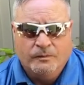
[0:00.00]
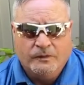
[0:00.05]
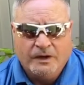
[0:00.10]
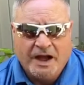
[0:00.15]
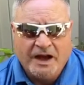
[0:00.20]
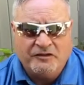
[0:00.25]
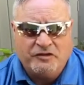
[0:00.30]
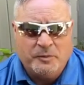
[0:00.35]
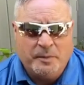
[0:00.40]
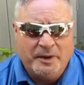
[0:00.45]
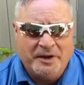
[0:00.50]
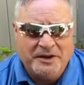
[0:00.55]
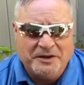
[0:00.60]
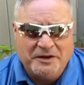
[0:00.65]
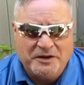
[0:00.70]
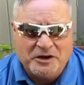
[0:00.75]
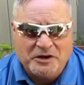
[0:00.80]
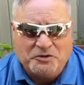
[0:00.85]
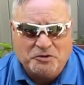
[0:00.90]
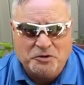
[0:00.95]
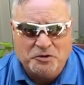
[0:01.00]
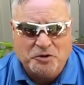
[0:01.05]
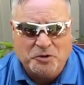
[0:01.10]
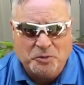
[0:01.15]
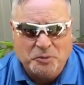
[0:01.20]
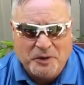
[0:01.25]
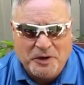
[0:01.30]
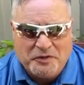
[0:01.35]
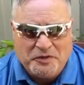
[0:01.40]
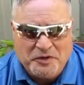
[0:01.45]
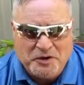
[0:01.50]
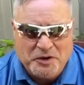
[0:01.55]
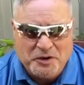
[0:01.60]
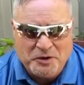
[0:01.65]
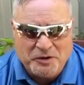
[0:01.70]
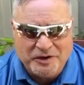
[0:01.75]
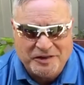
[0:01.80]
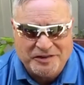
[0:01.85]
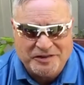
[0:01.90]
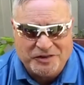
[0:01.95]
Hey everybody, Larry Krueger with
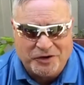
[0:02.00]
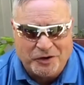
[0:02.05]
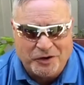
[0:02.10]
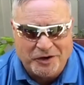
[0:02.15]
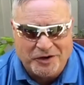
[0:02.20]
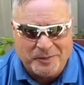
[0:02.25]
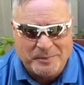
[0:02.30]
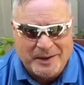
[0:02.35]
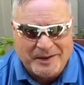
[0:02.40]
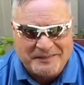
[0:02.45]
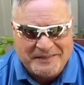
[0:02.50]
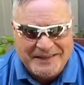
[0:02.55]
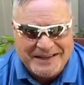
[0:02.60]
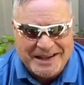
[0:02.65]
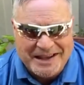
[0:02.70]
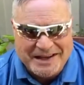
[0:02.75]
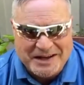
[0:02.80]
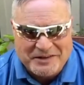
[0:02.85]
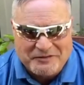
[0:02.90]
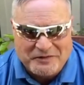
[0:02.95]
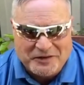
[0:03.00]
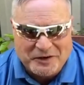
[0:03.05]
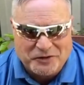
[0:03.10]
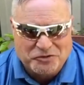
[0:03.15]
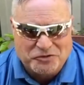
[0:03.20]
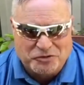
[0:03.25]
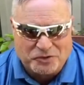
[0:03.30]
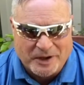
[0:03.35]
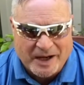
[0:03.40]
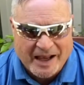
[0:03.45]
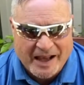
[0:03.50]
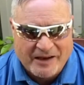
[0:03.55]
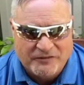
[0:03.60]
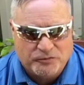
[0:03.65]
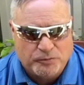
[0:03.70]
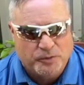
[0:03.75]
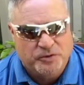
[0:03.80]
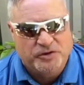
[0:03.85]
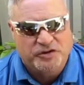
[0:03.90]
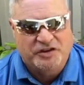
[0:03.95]
you. Let's talk about the NFL
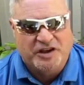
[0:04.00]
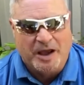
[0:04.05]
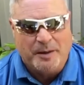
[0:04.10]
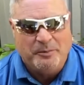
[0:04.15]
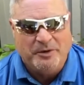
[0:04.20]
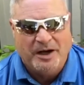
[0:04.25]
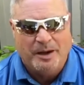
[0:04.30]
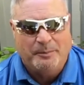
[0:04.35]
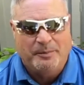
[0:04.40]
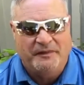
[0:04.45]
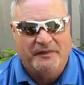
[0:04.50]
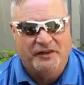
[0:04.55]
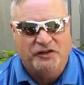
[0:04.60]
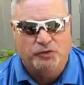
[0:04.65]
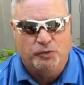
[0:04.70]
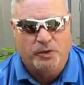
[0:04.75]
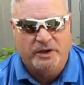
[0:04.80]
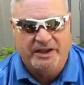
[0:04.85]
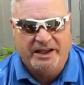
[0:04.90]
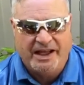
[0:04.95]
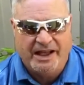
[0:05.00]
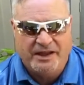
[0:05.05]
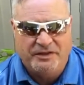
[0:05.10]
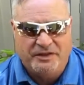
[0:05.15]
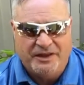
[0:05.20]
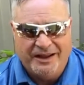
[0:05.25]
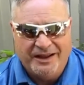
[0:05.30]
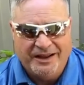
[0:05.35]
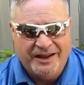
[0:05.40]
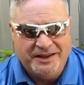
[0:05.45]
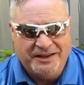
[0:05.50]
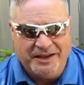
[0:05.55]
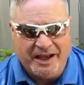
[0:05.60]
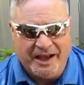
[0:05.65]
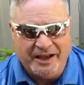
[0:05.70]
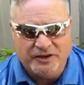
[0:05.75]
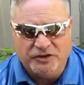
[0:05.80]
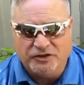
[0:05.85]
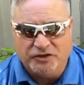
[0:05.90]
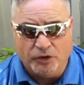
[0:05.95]
draft, which is coming up on the 28th.
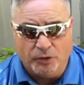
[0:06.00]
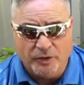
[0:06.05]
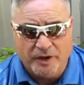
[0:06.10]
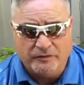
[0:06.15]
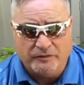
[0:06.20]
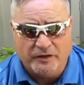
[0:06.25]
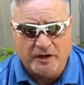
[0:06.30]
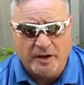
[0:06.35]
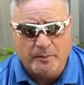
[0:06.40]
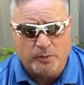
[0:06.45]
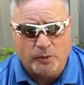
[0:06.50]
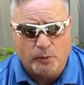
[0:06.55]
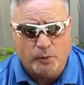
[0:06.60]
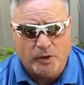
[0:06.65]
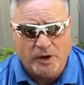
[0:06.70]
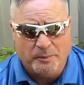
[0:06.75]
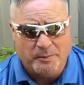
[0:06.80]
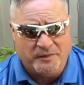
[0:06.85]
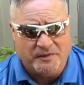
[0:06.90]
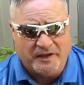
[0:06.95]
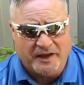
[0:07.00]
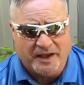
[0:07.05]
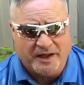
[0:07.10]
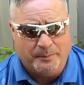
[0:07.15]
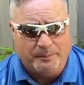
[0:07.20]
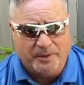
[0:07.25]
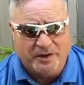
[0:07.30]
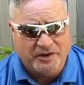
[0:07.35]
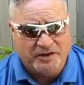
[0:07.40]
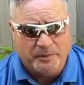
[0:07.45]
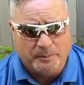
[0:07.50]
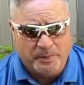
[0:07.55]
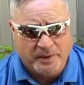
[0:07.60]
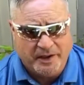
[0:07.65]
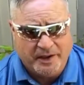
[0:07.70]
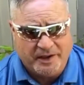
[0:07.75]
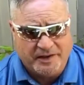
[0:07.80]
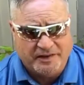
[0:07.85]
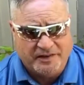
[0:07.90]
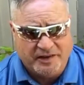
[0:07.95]
Niners don't have a number one, but they got a bunch of
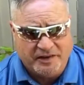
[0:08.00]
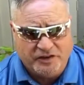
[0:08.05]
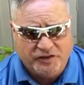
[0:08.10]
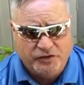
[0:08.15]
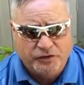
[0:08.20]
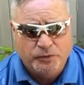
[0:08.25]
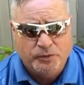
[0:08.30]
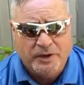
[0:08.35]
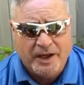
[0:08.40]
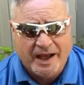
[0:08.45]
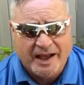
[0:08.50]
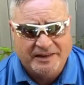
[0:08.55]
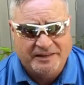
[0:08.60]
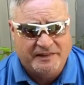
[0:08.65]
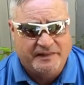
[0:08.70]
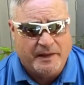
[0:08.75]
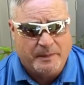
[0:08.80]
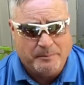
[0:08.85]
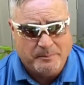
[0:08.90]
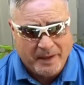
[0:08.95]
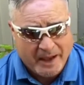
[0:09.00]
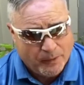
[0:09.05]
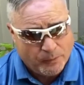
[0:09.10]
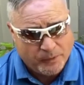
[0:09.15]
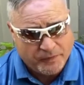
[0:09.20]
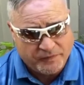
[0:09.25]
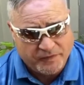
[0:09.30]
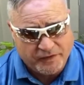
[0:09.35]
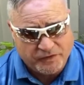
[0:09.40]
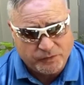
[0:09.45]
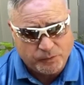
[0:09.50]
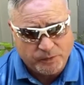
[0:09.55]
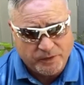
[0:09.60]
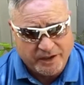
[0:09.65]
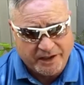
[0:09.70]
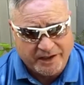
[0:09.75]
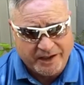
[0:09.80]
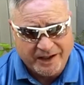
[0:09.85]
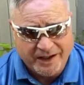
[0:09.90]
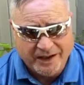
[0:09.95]
picks. And two guys that they met with this
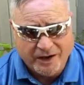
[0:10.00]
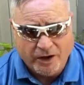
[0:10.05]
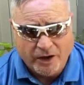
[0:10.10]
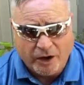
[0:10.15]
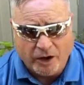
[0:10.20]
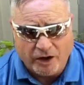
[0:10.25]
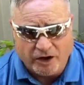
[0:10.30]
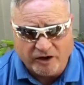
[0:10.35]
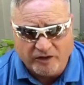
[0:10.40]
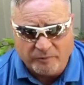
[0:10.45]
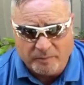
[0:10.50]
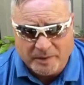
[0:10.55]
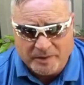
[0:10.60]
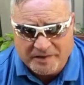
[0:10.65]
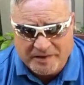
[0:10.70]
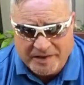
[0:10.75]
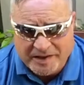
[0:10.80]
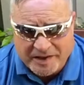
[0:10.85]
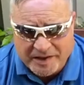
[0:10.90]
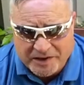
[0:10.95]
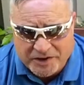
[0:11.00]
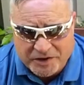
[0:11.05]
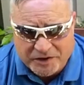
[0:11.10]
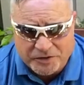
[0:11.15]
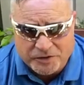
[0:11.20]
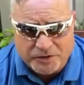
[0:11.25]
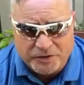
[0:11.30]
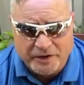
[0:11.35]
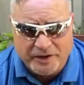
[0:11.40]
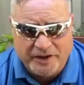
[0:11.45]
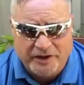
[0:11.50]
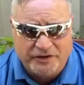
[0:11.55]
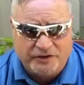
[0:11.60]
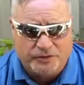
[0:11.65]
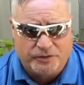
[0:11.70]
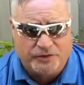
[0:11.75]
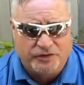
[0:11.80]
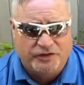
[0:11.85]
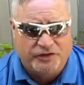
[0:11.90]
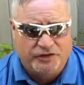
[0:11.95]
week are of particular
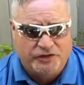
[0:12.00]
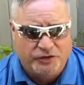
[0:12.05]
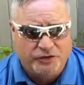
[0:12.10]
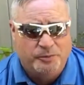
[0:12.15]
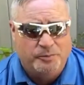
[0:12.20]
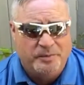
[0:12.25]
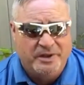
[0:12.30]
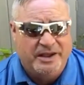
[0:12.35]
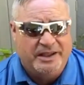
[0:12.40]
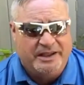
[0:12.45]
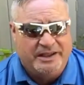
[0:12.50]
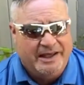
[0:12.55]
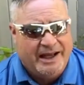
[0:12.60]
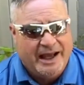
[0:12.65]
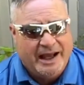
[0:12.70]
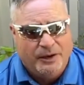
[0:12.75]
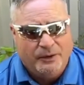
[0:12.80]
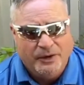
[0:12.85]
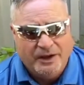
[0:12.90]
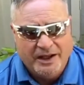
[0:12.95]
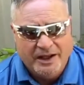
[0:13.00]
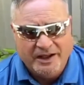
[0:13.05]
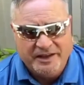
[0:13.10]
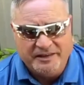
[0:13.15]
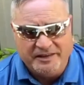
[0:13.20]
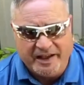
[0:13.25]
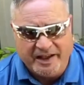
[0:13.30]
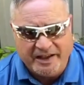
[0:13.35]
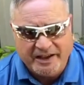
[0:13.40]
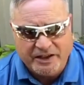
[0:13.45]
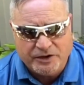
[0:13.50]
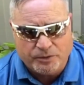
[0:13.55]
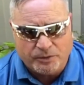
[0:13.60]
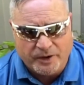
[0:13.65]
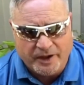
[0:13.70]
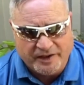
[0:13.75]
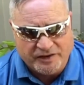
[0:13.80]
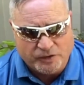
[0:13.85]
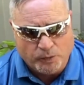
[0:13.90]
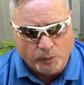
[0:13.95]
interest to me. Now, Danny
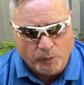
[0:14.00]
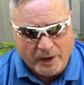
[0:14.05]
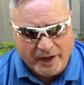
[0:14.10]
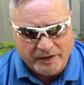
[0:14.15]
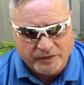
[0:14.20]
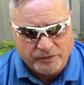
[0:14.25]
Gray is a wide